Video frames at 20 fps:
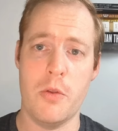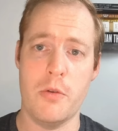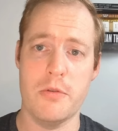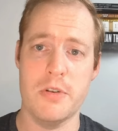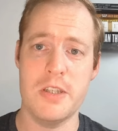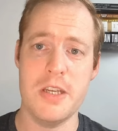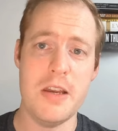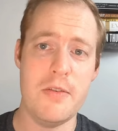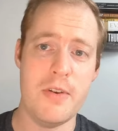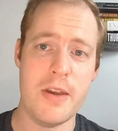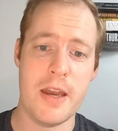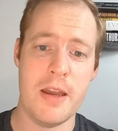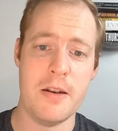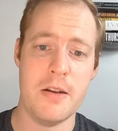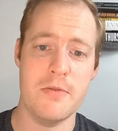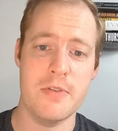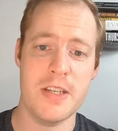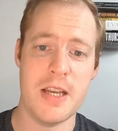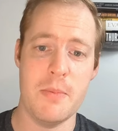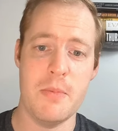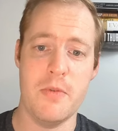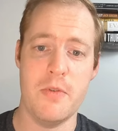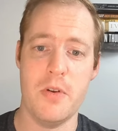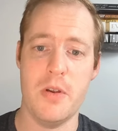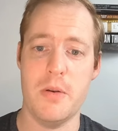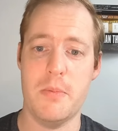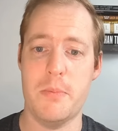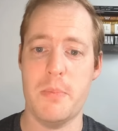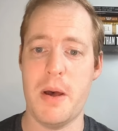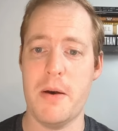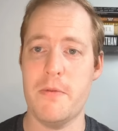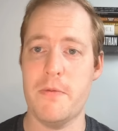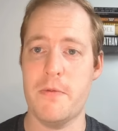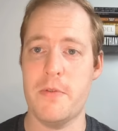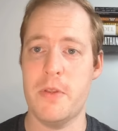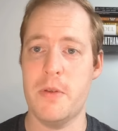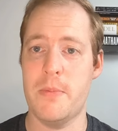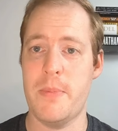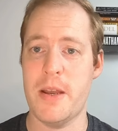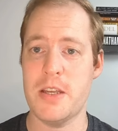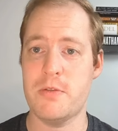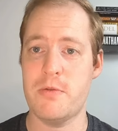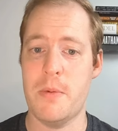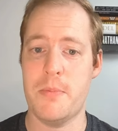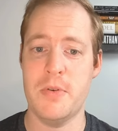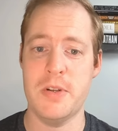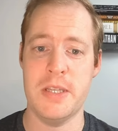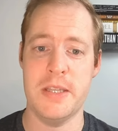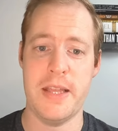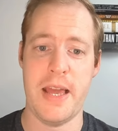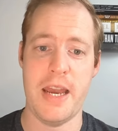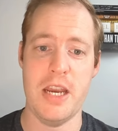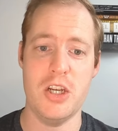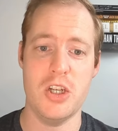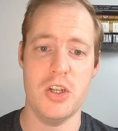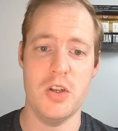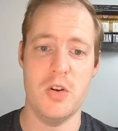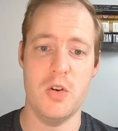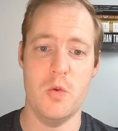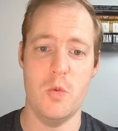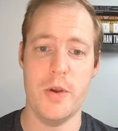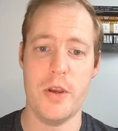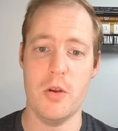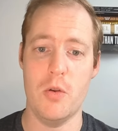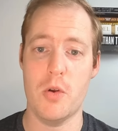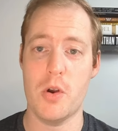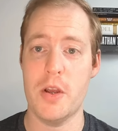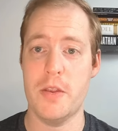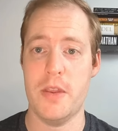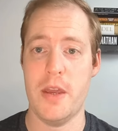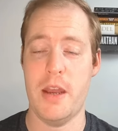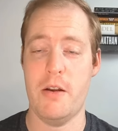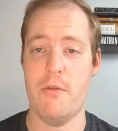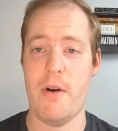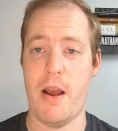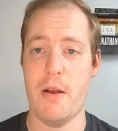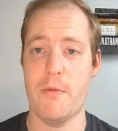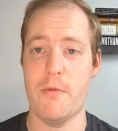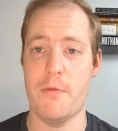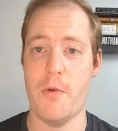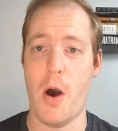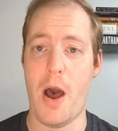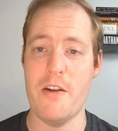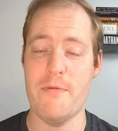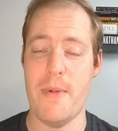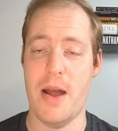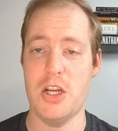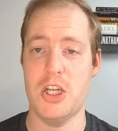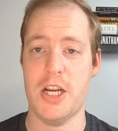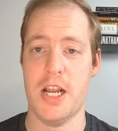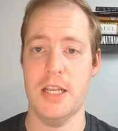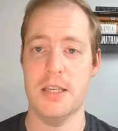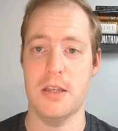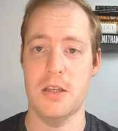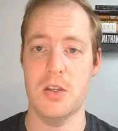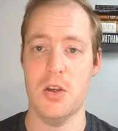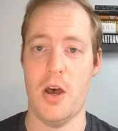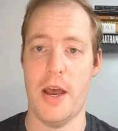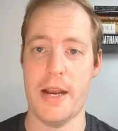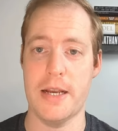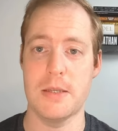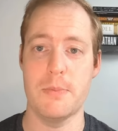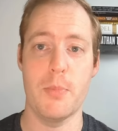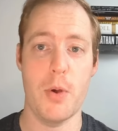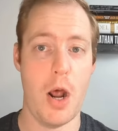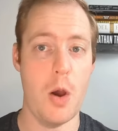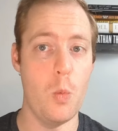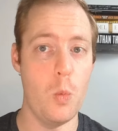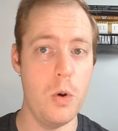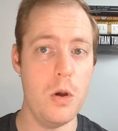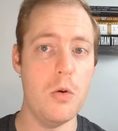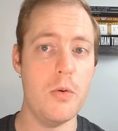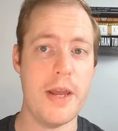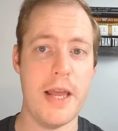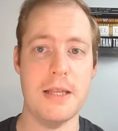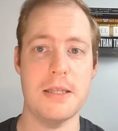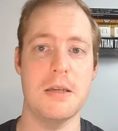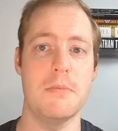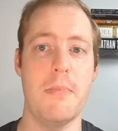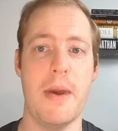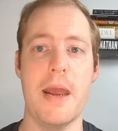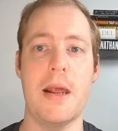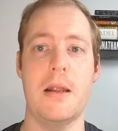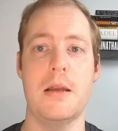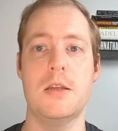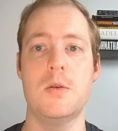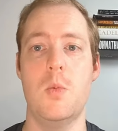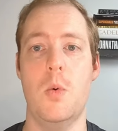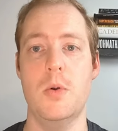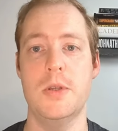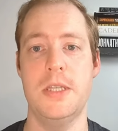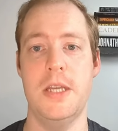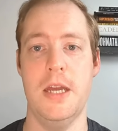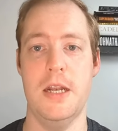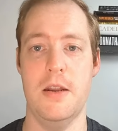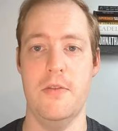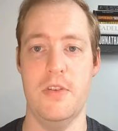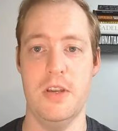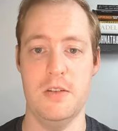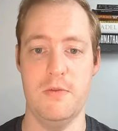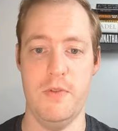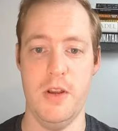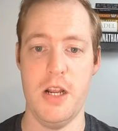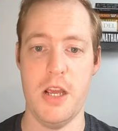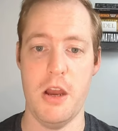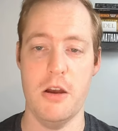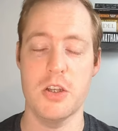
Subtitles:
the receiving end of some of it, but for the best representation, we can look at their round 5 match against the Tigers, but I will get to Manly towards the end of this video.